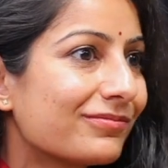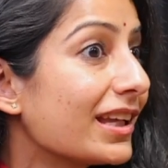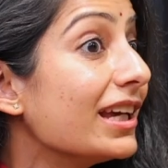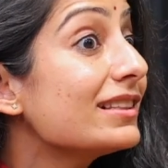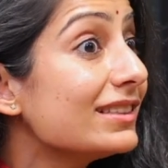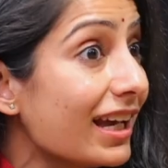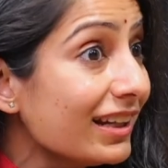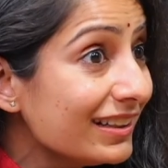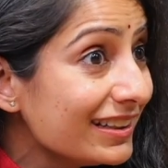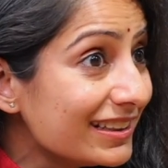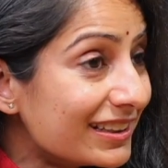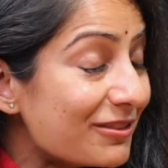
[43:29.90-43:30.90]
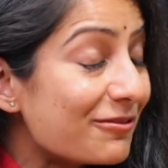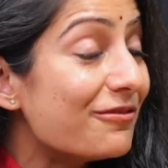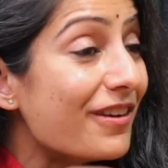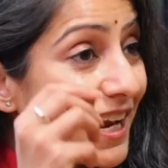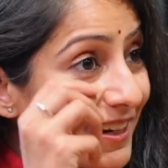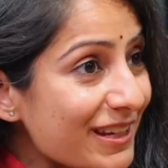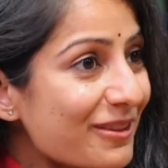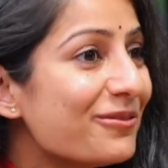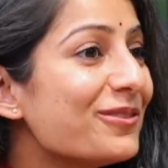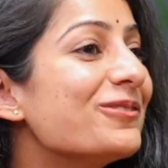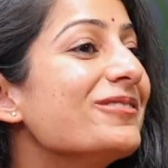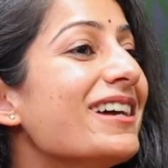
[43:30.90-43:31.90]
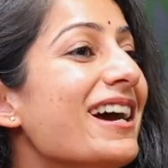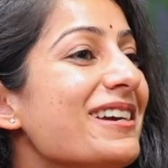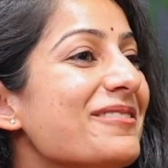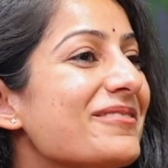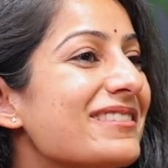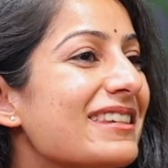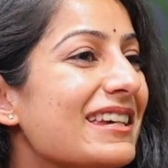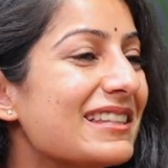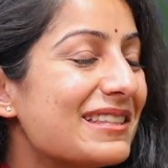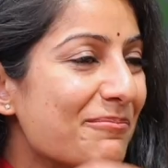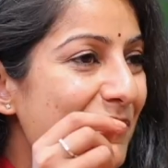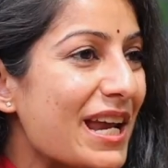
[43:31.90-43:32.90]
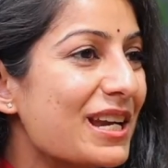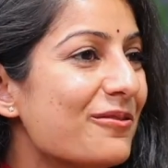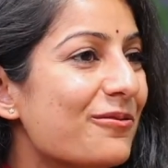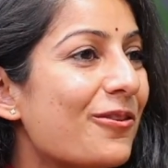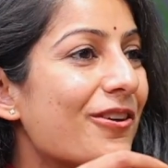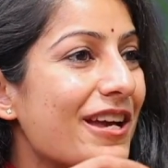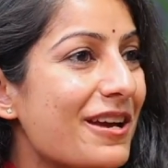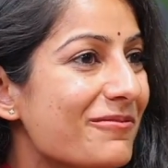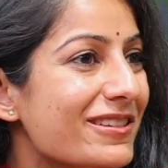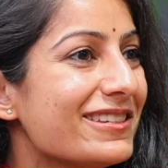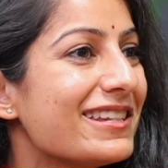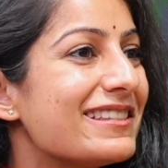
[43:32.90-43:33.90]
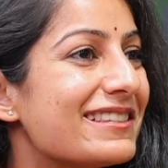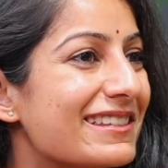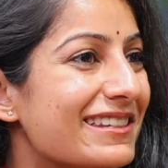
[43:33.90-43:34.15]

Exactly. Very few times. Yeah. It's meant for emergency.